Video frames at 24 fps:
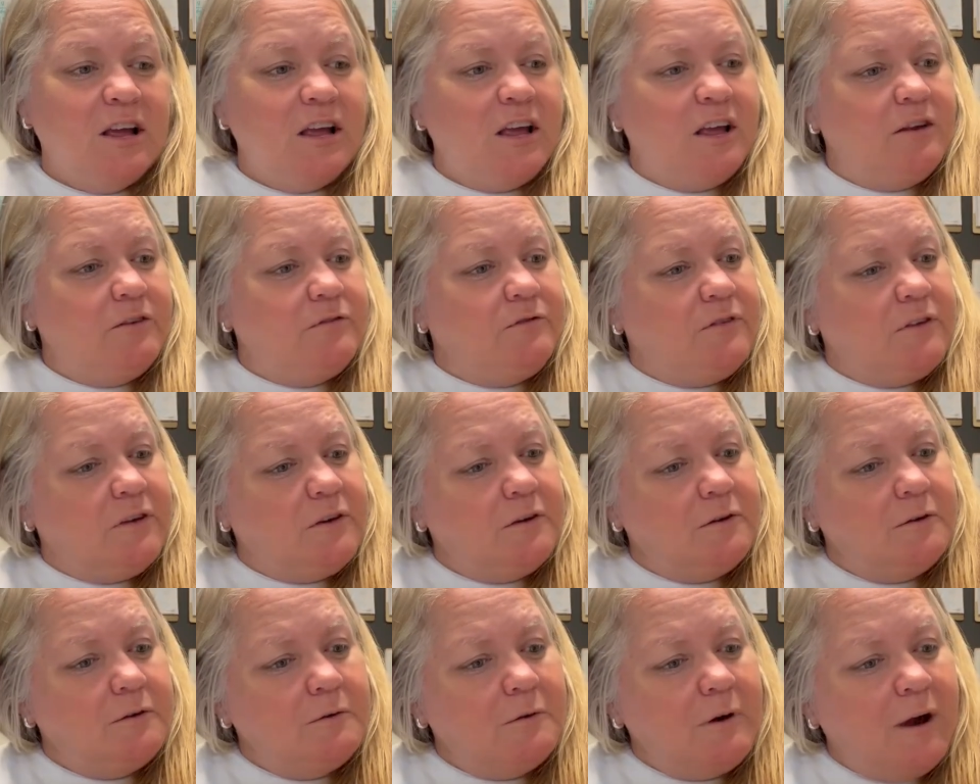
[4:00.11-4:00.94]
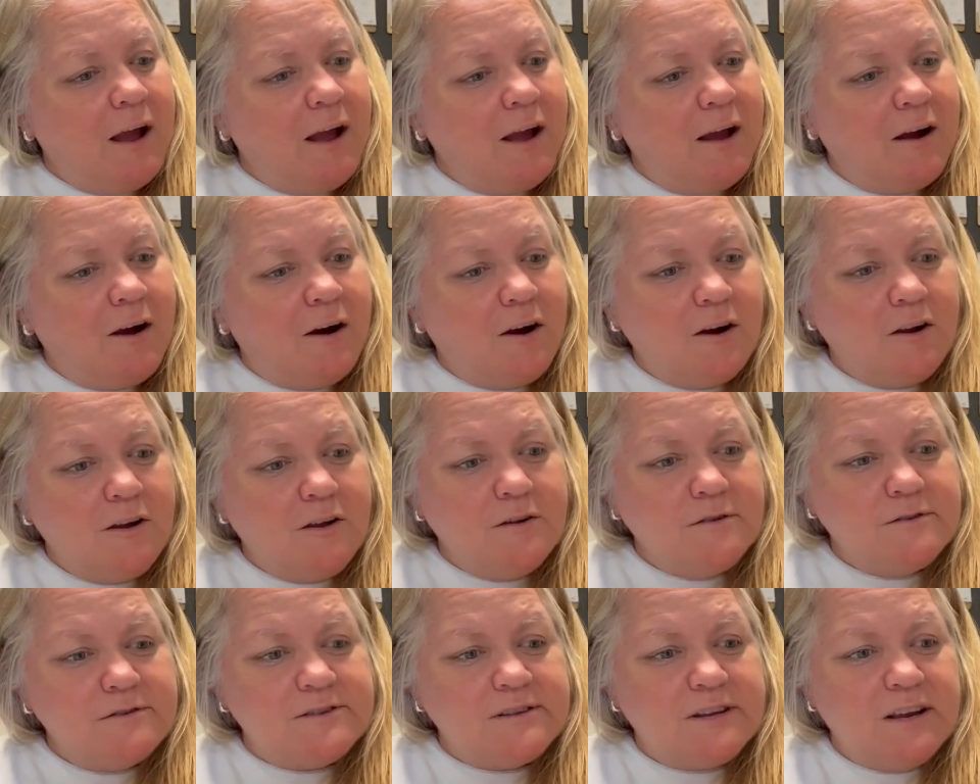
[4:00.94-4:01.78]
If you are
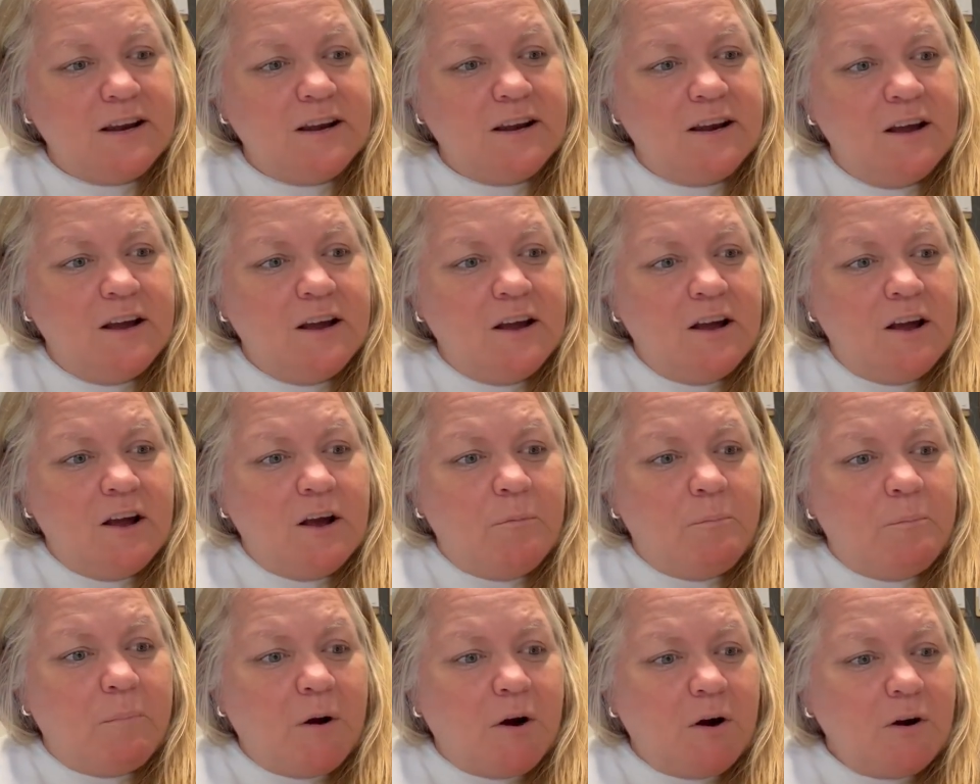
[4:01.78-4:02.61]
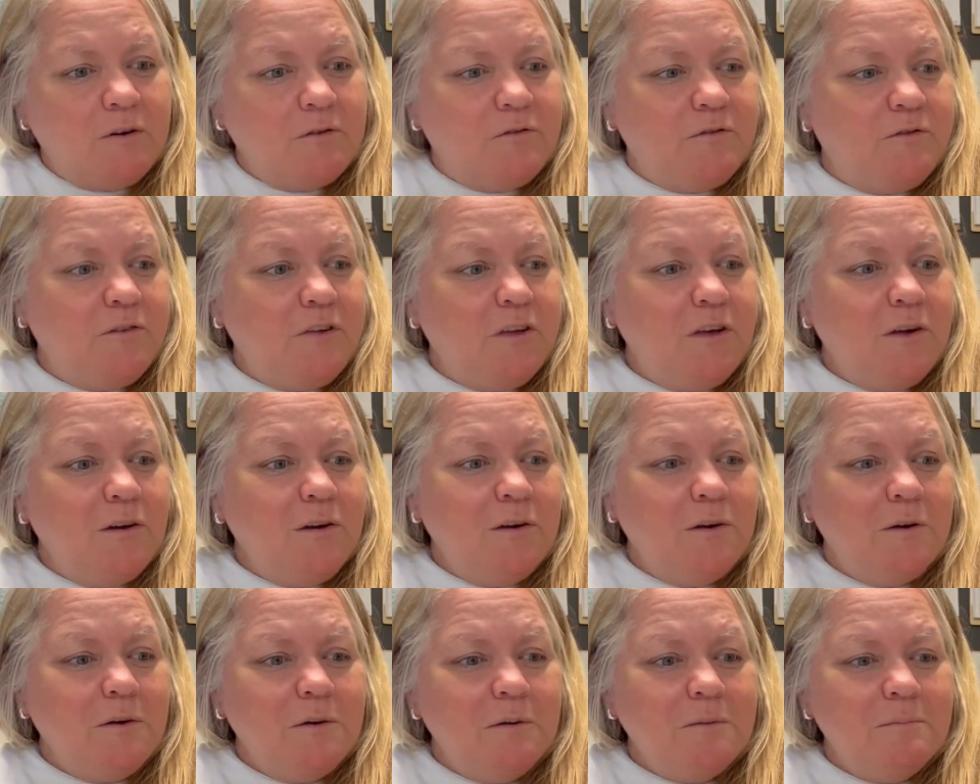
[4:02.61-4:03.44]
using
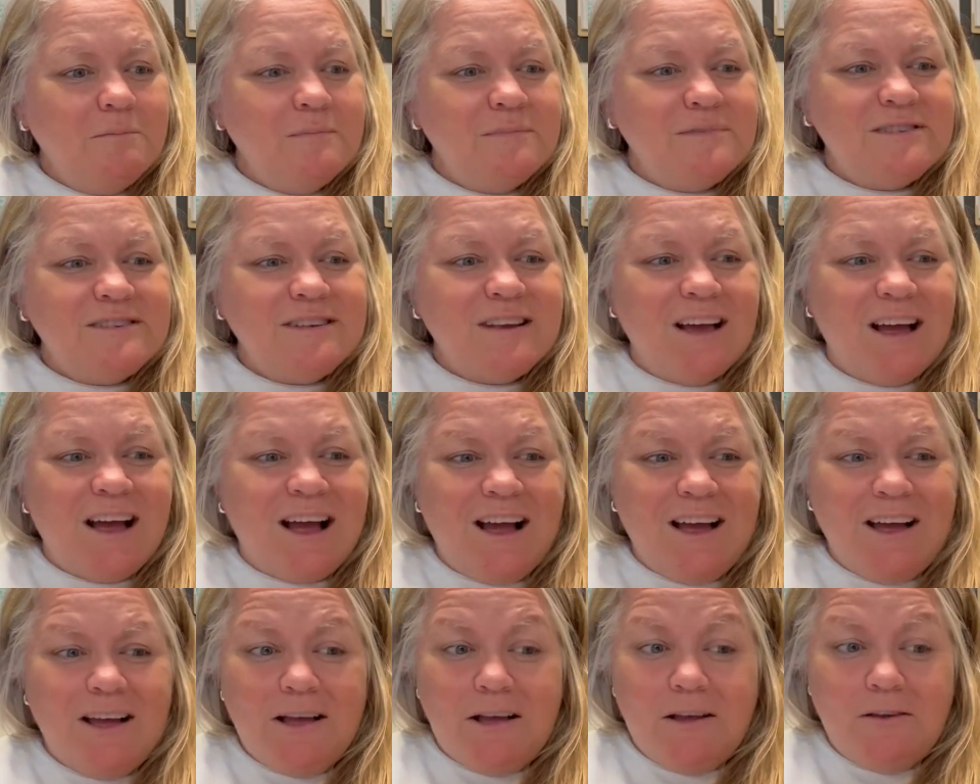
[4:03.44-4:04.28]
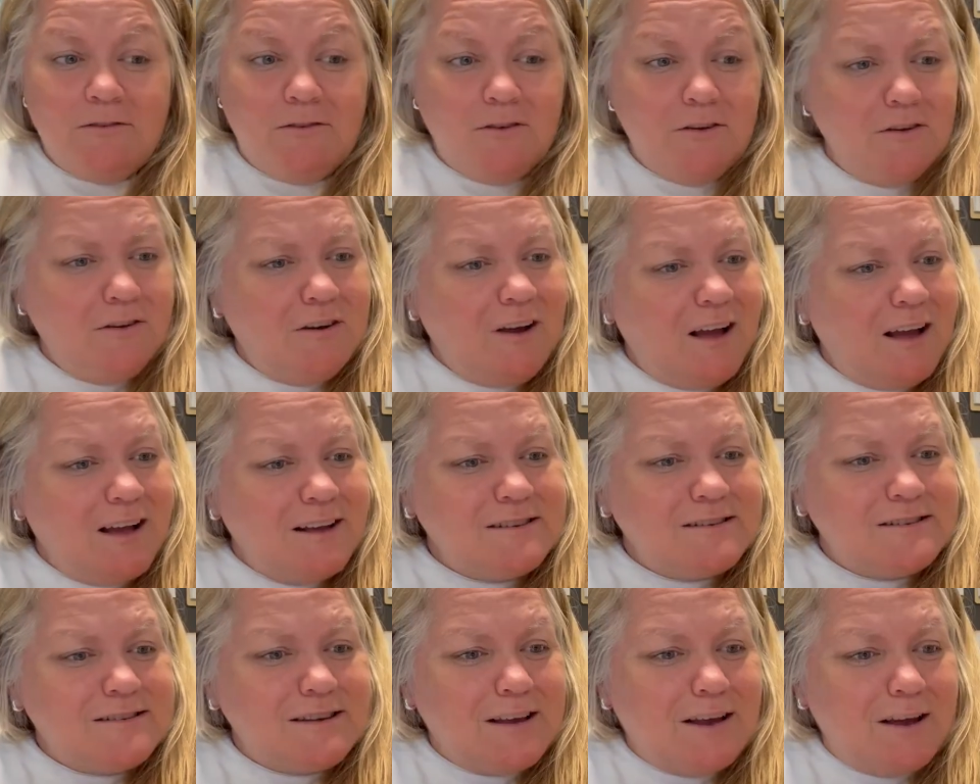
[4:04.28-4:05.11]
perfumes, if you
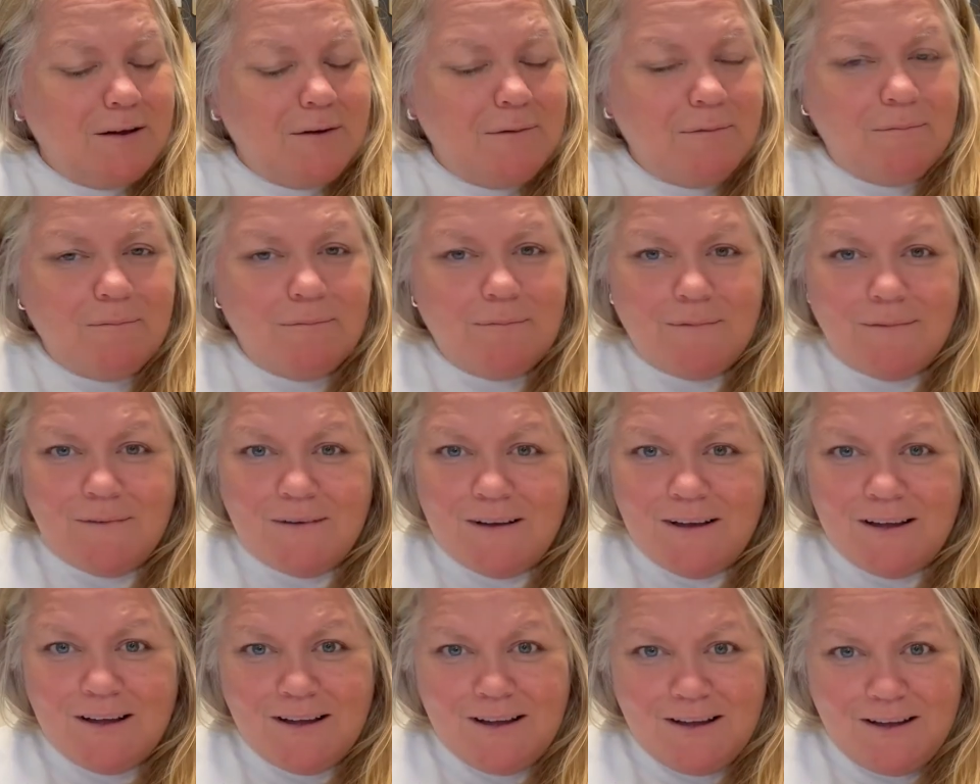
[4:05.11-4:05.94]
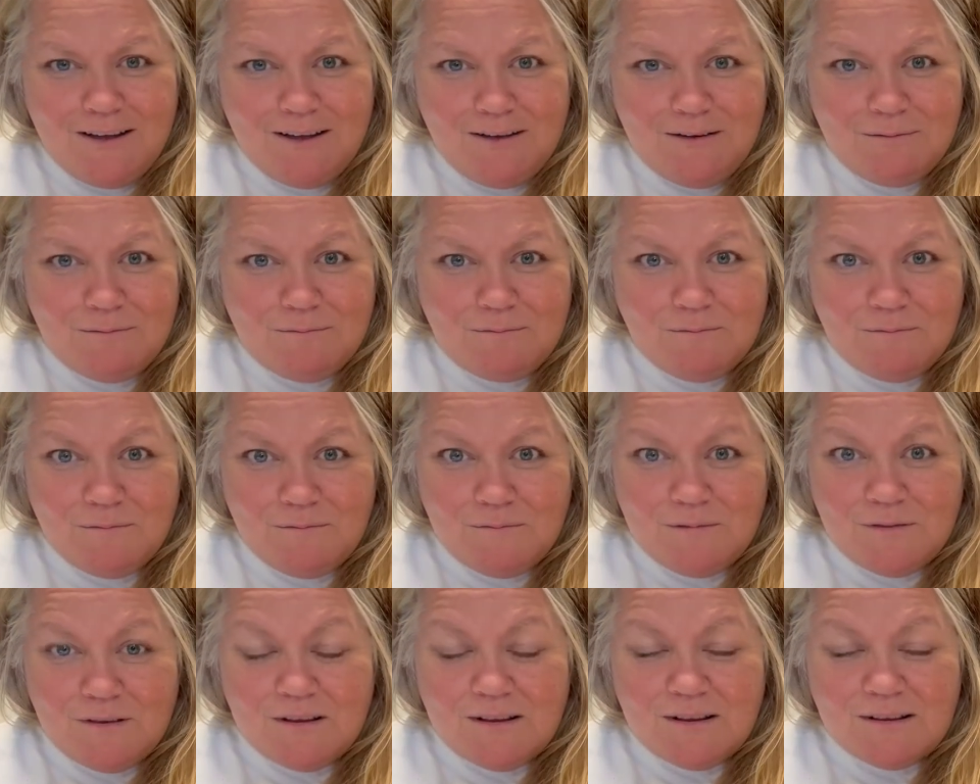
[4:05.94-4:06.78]
got some
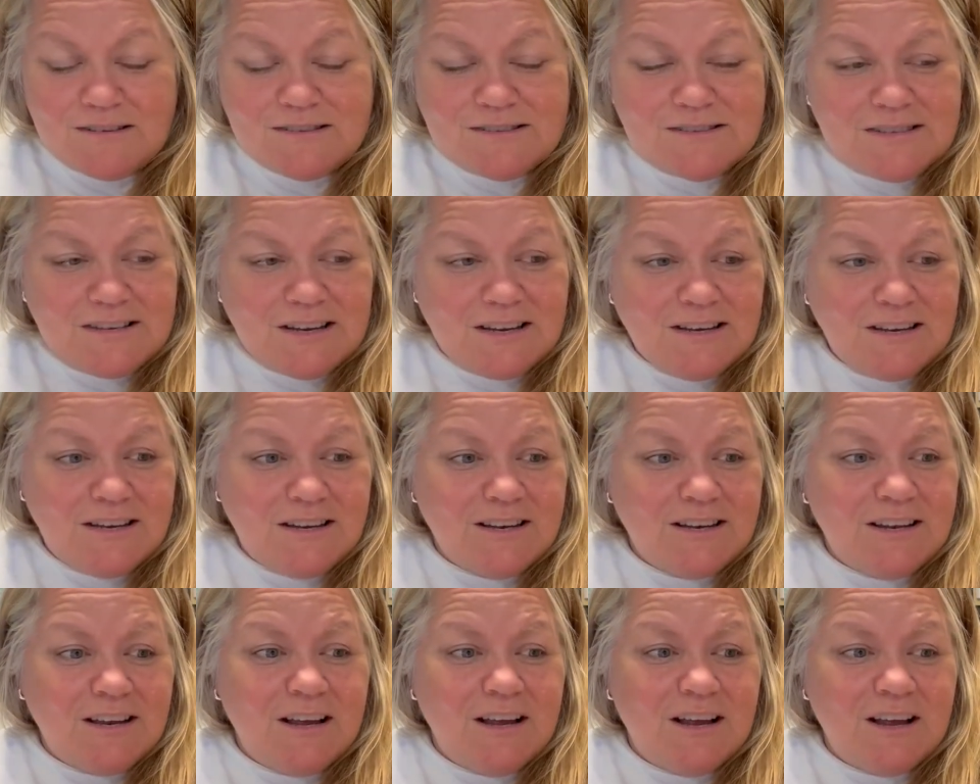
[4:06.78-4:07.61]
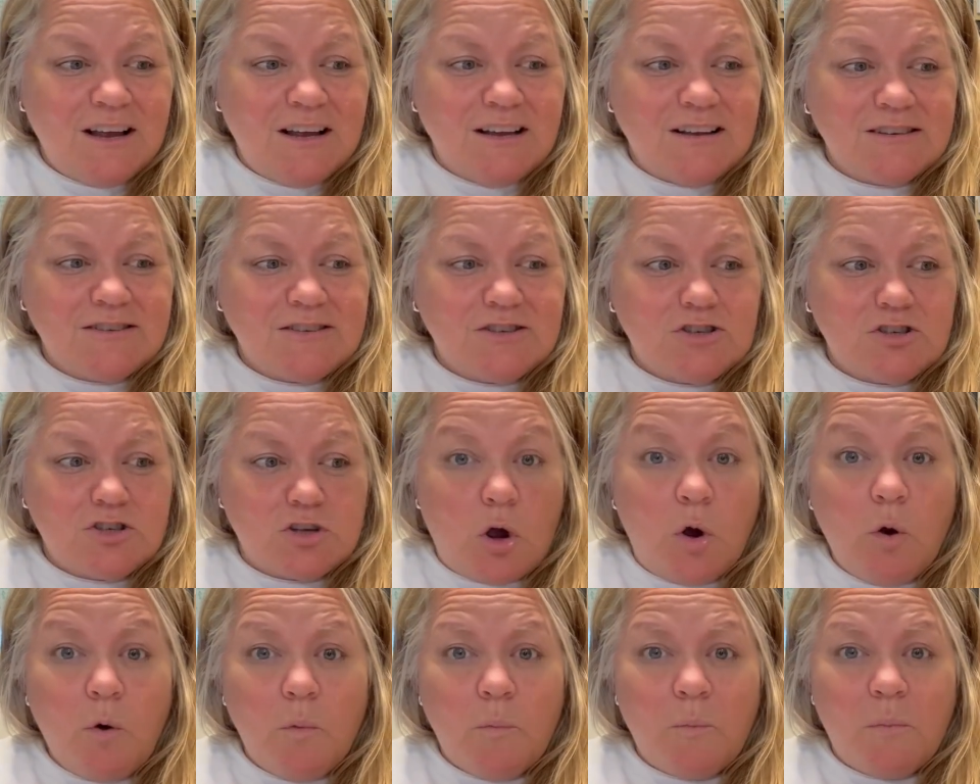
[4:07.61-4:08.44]
scented
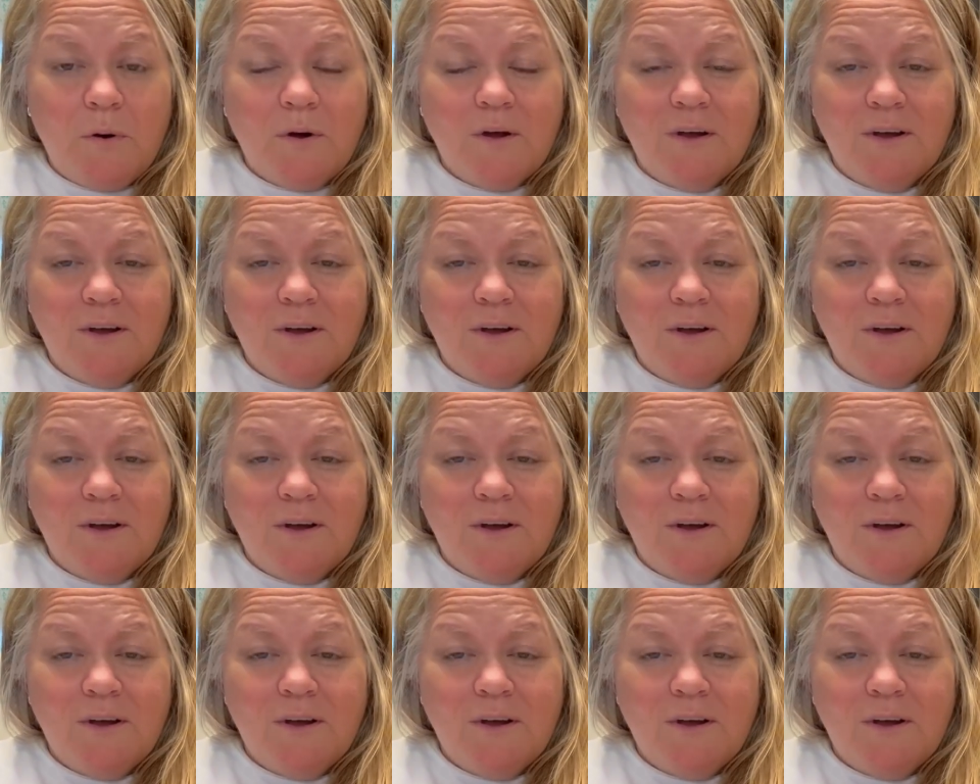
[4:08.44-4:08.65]
soap,